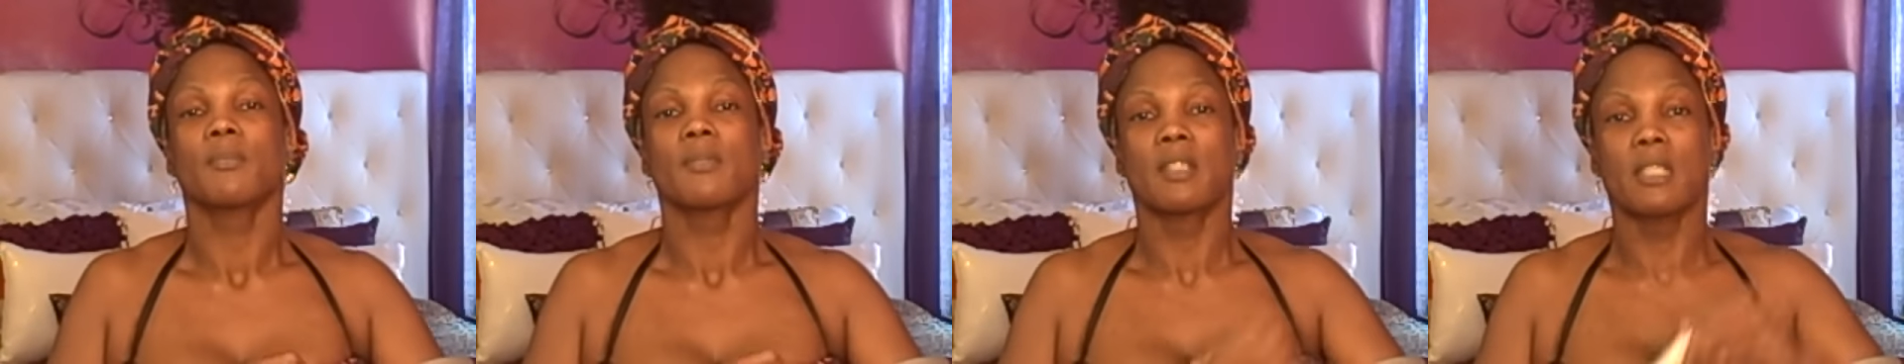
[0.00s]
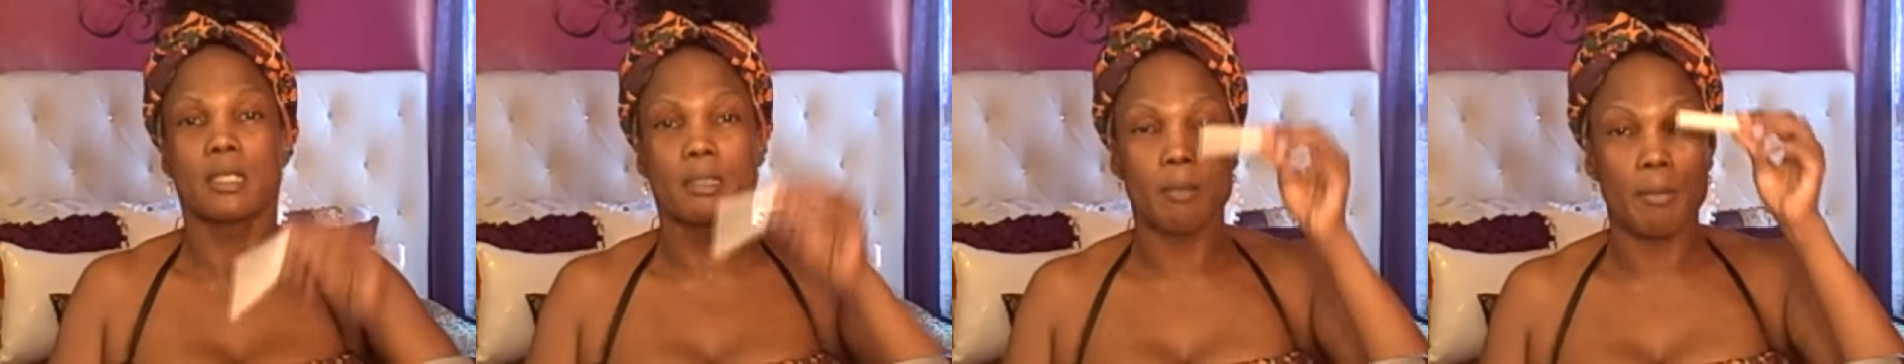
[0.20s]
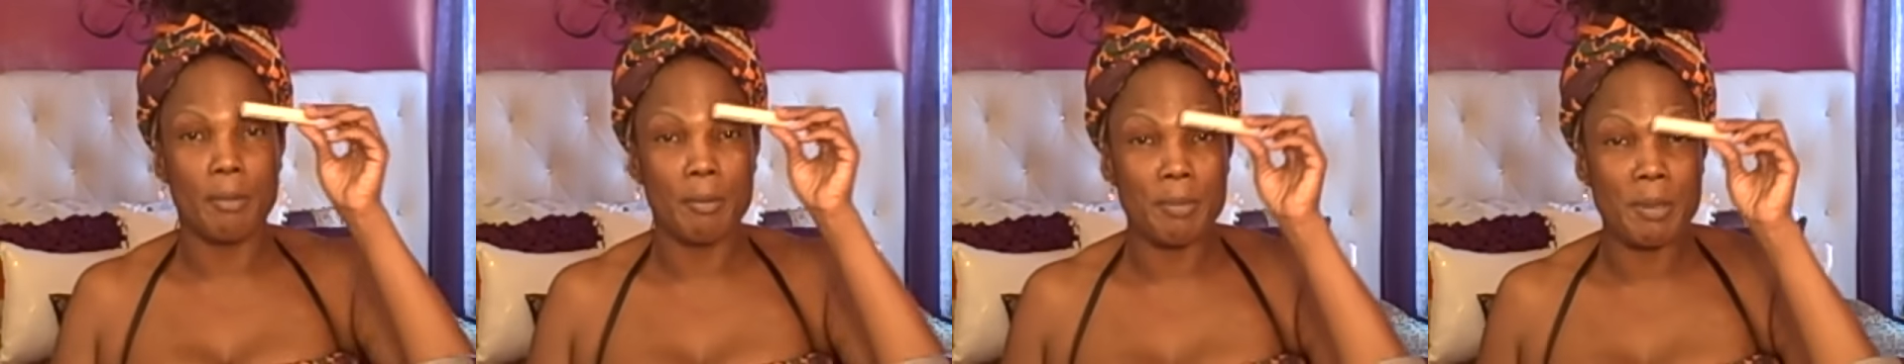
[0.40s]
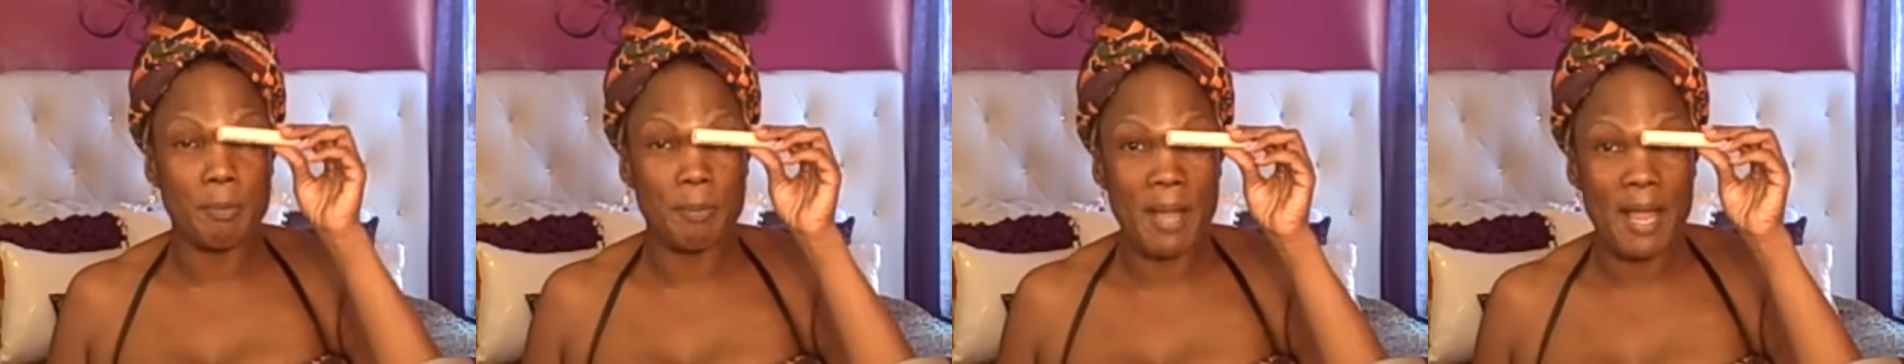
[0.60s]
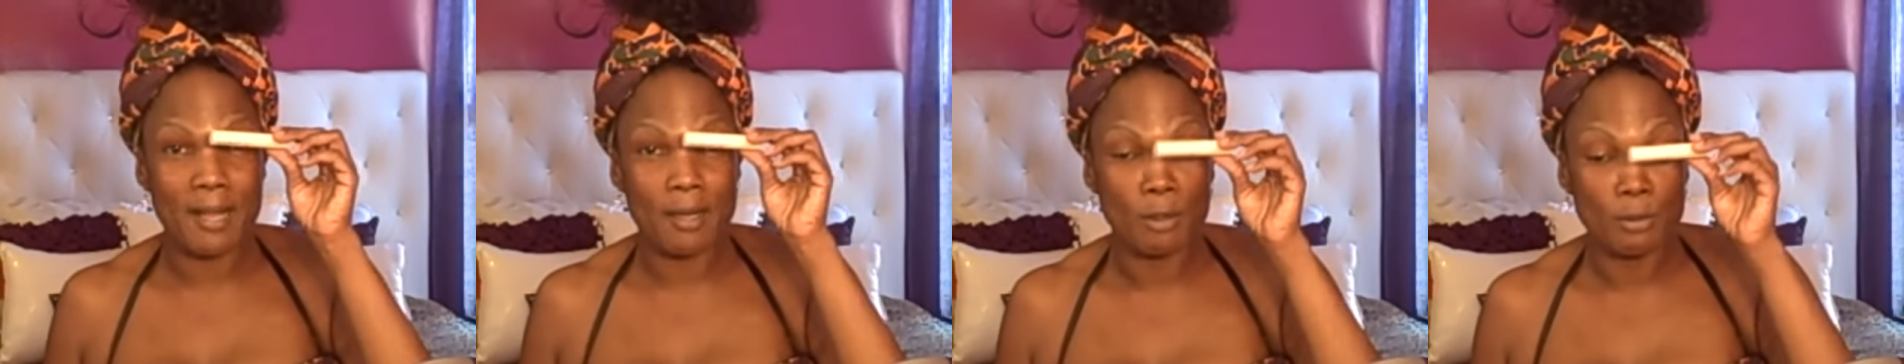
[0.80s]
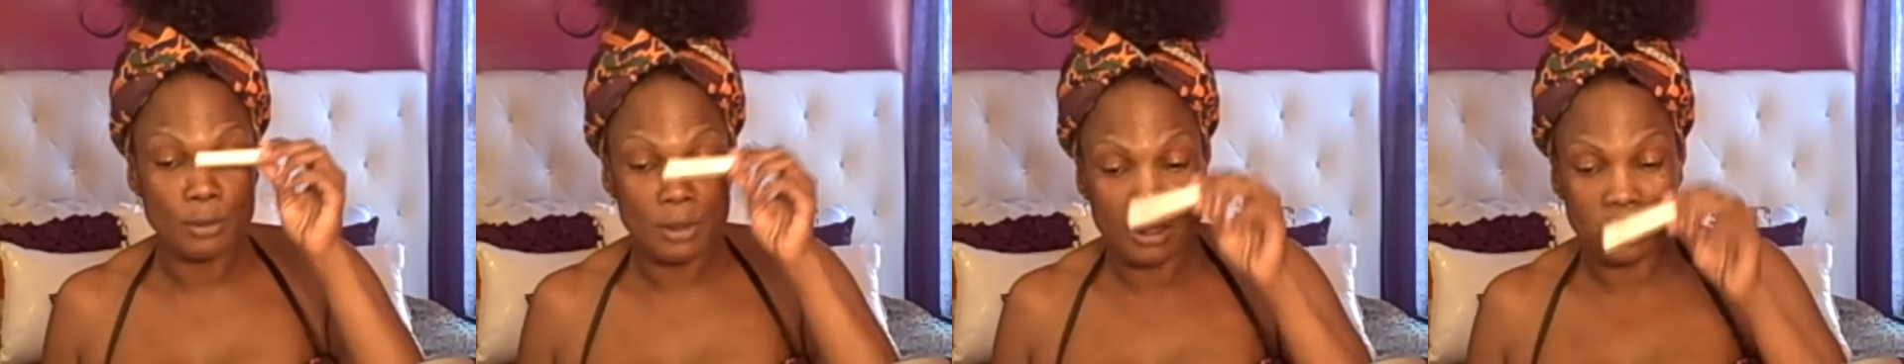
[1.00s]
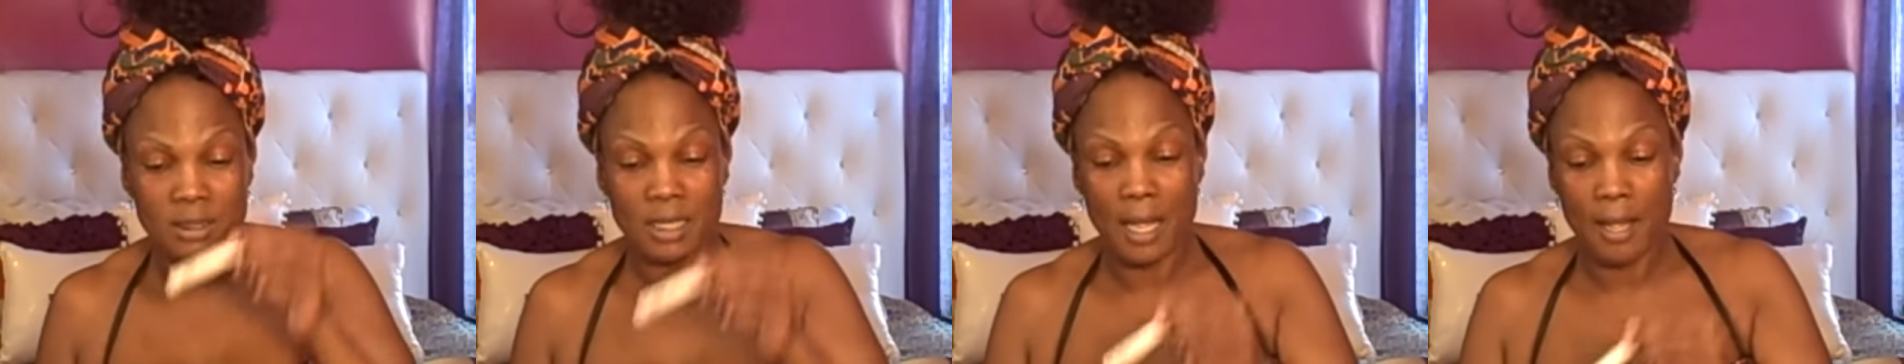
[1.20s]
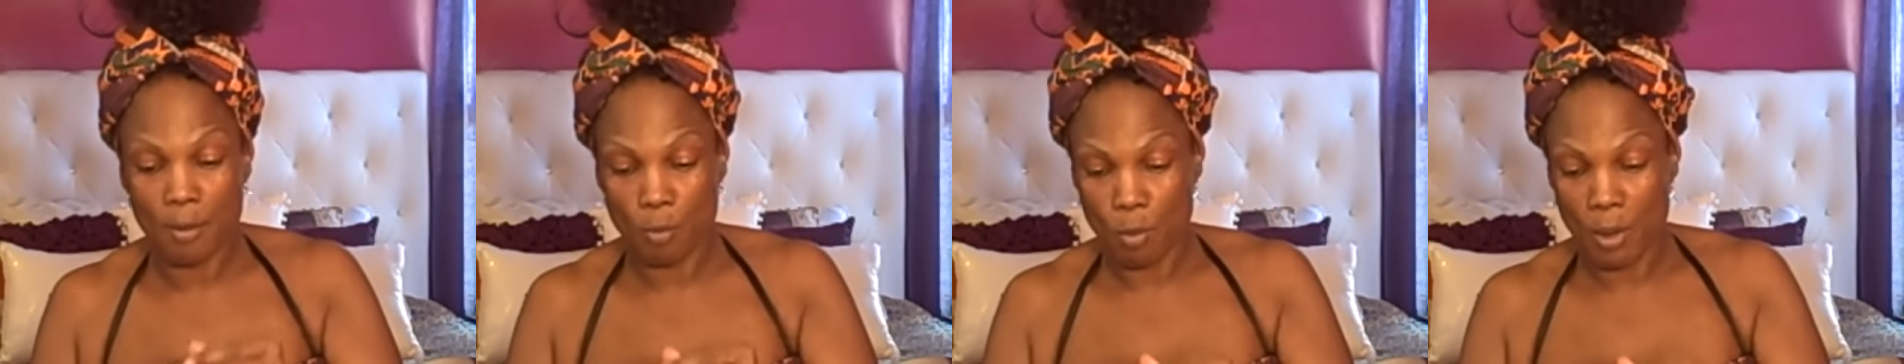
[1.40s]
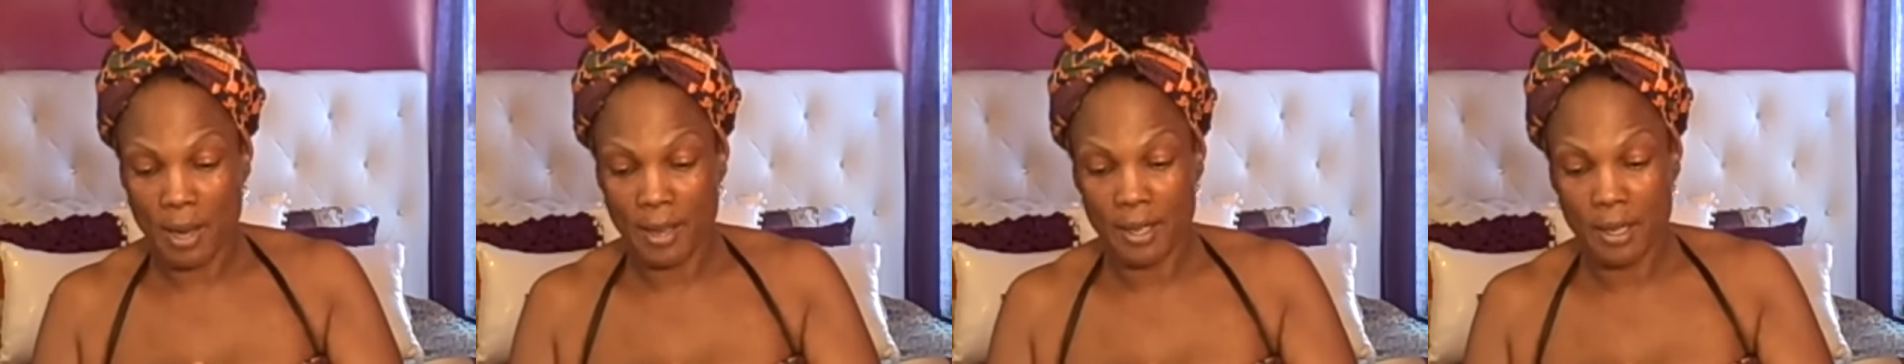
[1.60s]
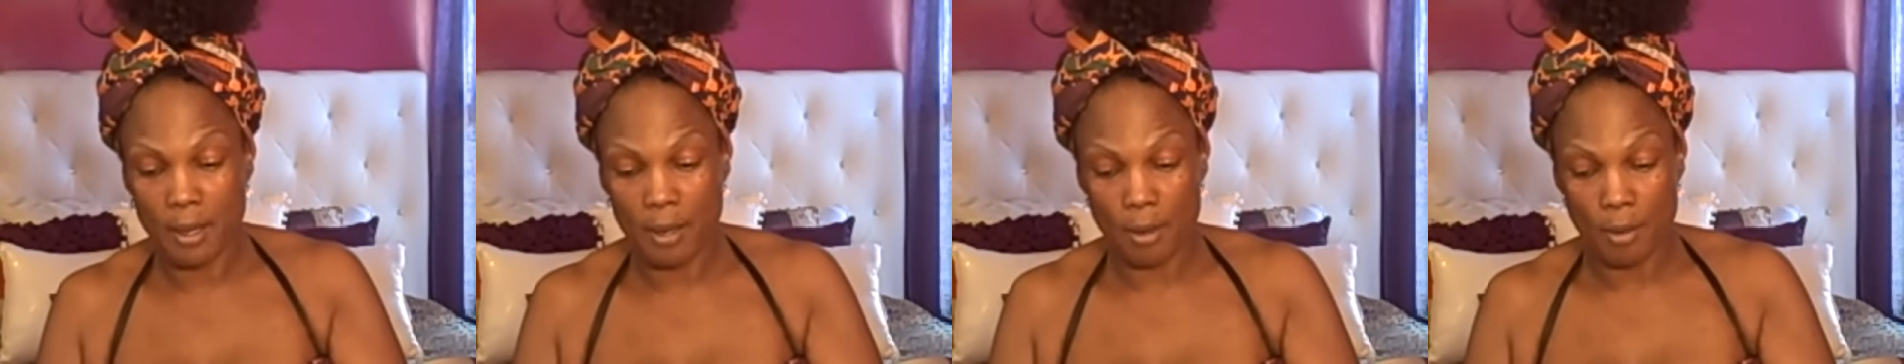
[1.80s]
then I'm going to be back on this thing
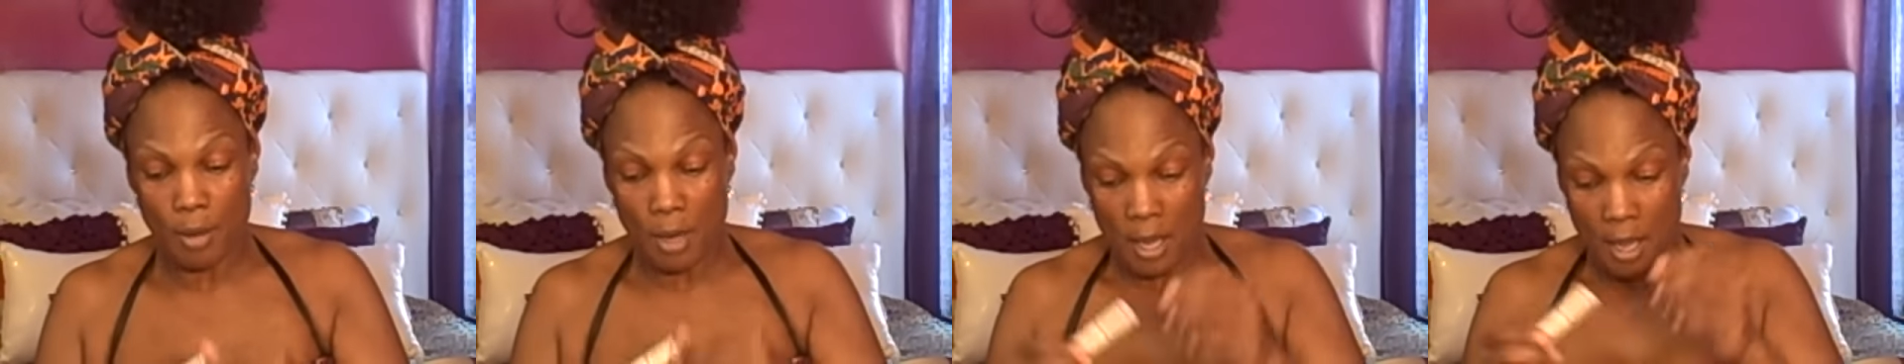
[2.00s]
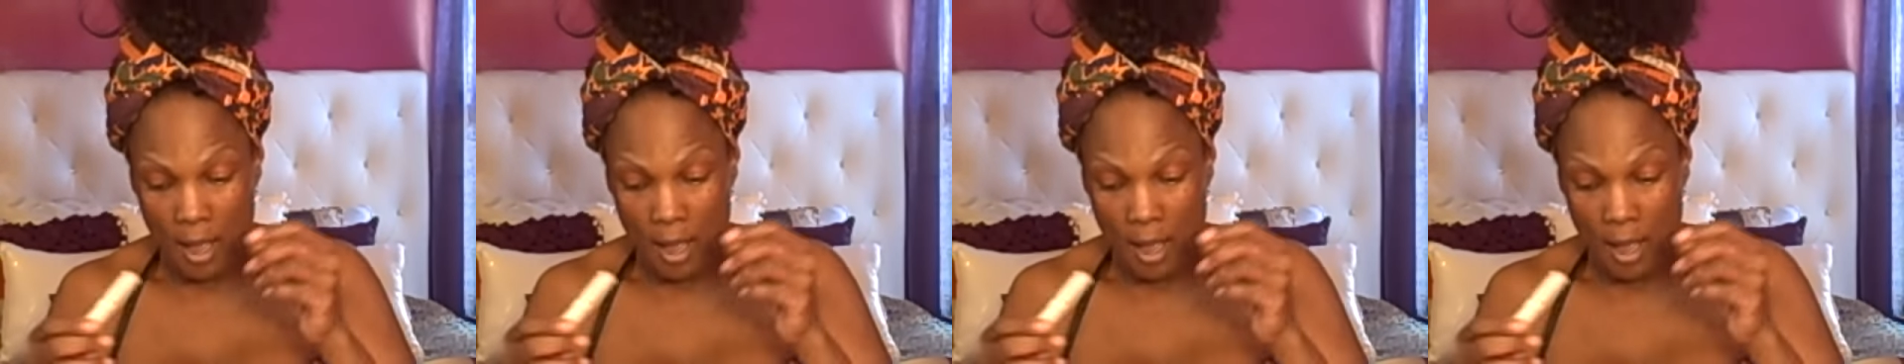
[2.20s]
right here.